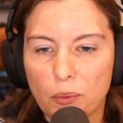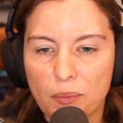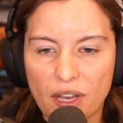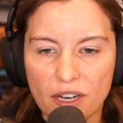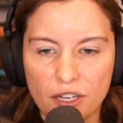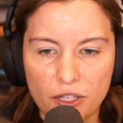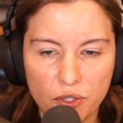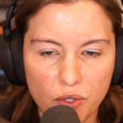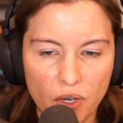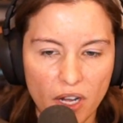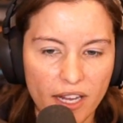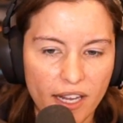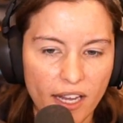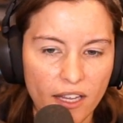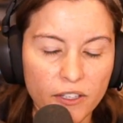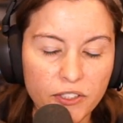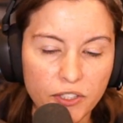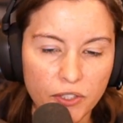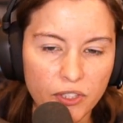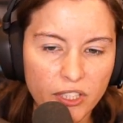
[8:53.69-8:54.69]
Beyond Estrella,
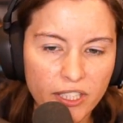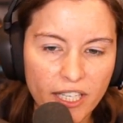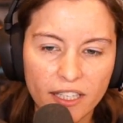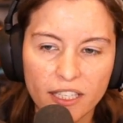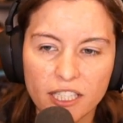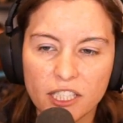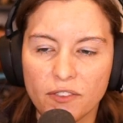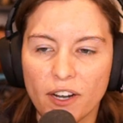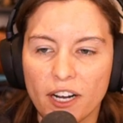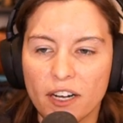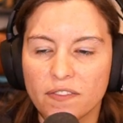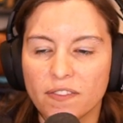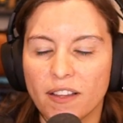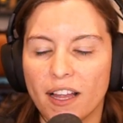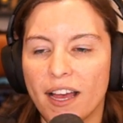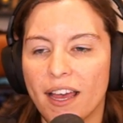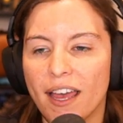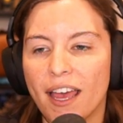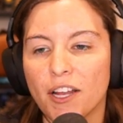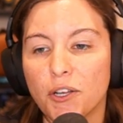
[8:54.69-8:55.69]
Kelazar, Scaleless,
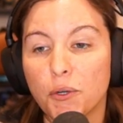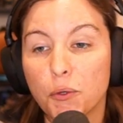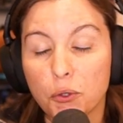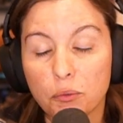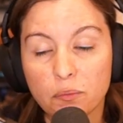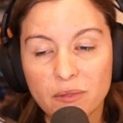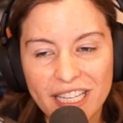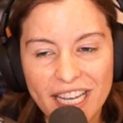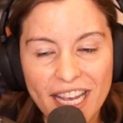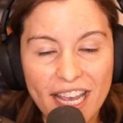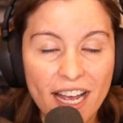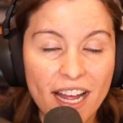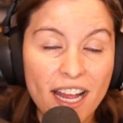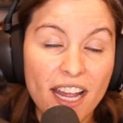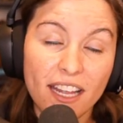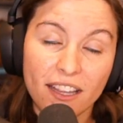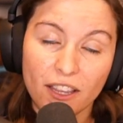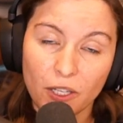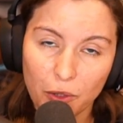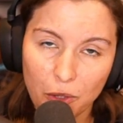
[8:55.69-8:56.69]
Firefly, and Group D,
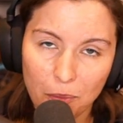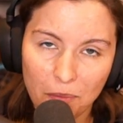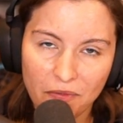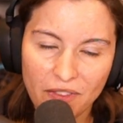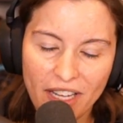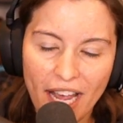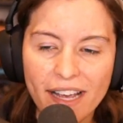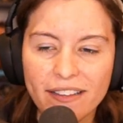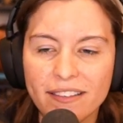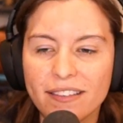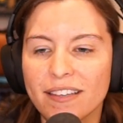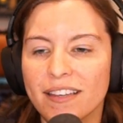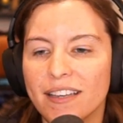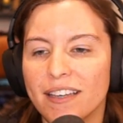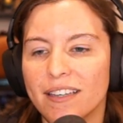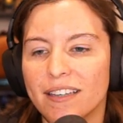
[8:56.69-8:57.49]
the Group of Death.